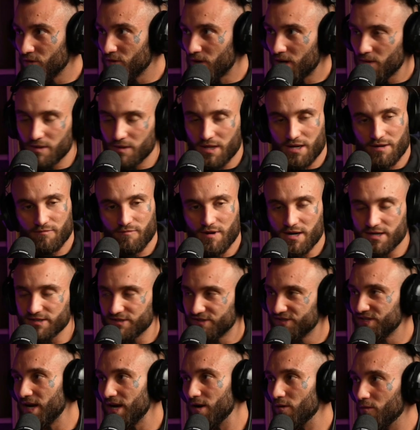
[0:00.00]
So I was like,
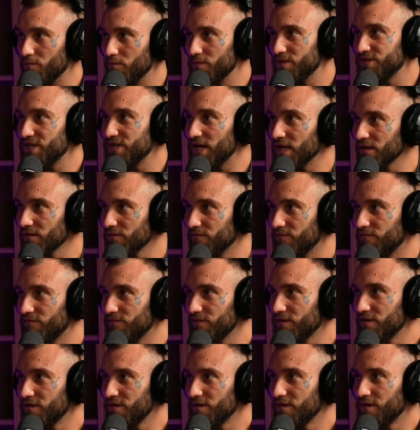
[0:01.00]
right, set up myself.
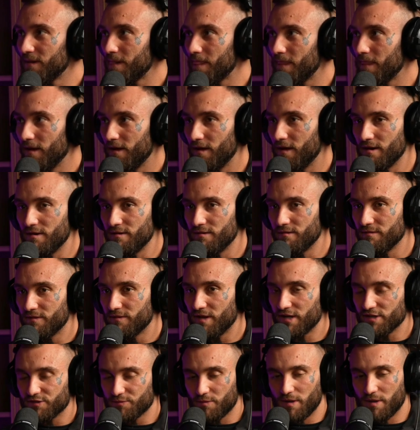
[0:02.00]
And
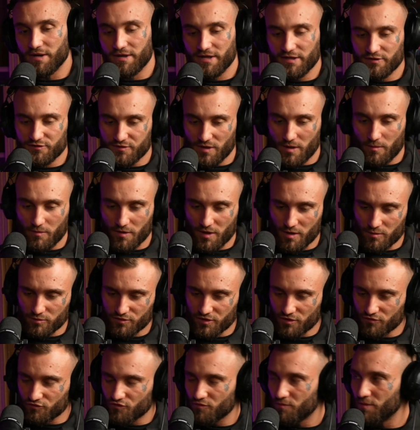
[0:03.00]
that's what I did. So I was
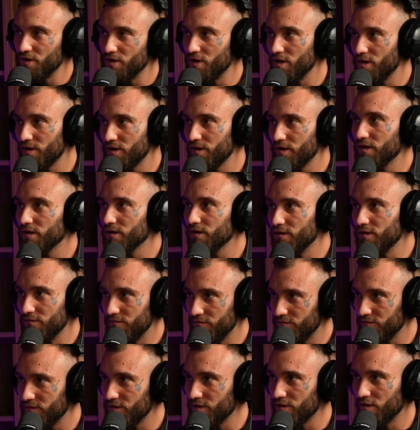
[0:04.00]
always entrepreneurial,
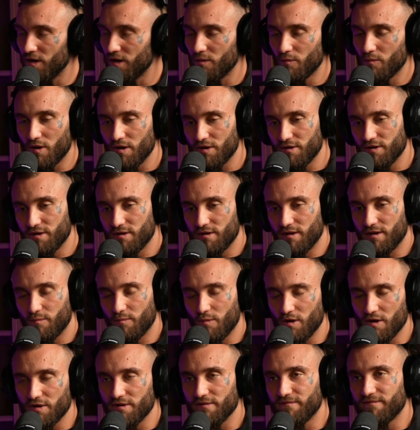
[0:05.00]
and, you know, I
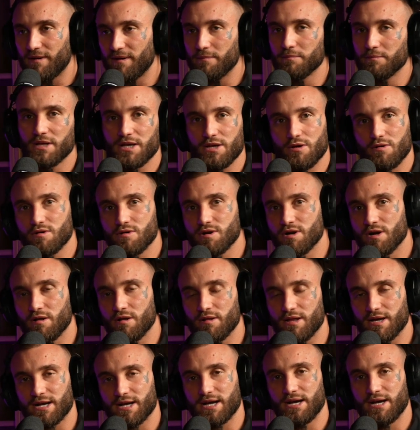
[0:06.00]
wanted a family young and
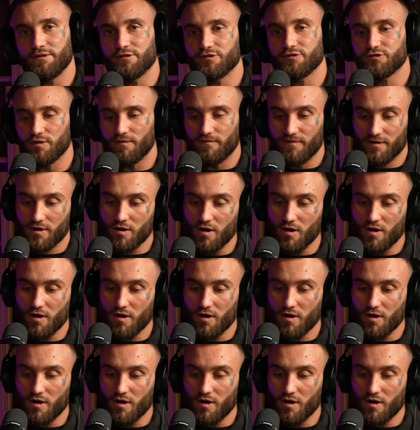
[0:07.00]
all that kind of stuff.